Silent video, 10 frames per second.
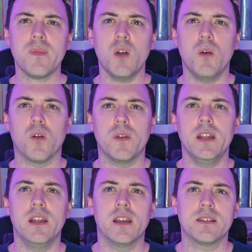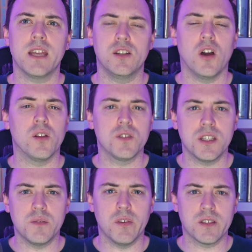reading, say,
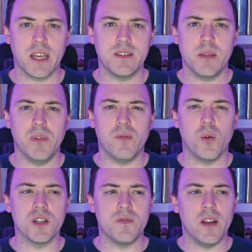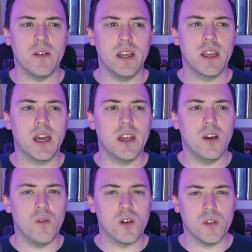Donaldson's books, like I said before, is very kind
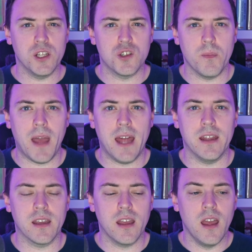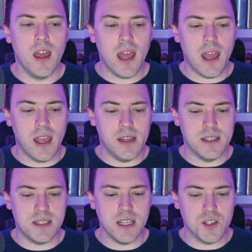of overtly dramatic, and
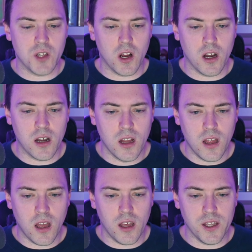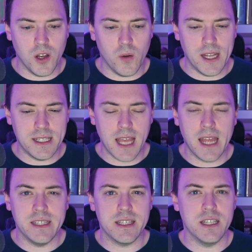the scenes are,
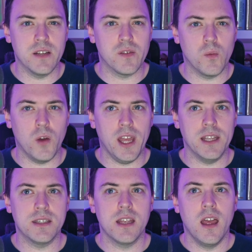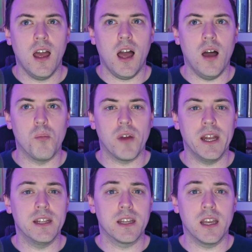intense in different ways.
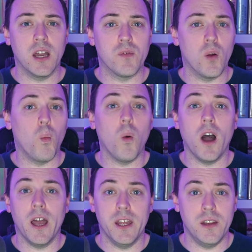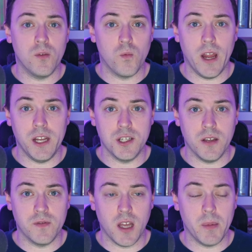Brandon can cover a wide range
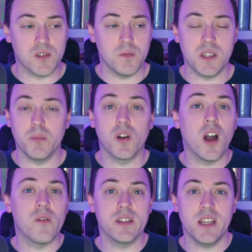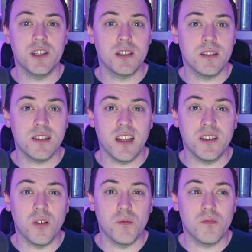of topics, from simple conversations that
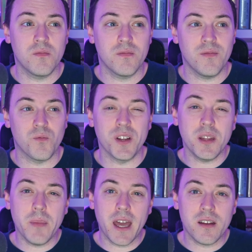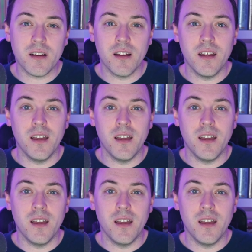don't really matter,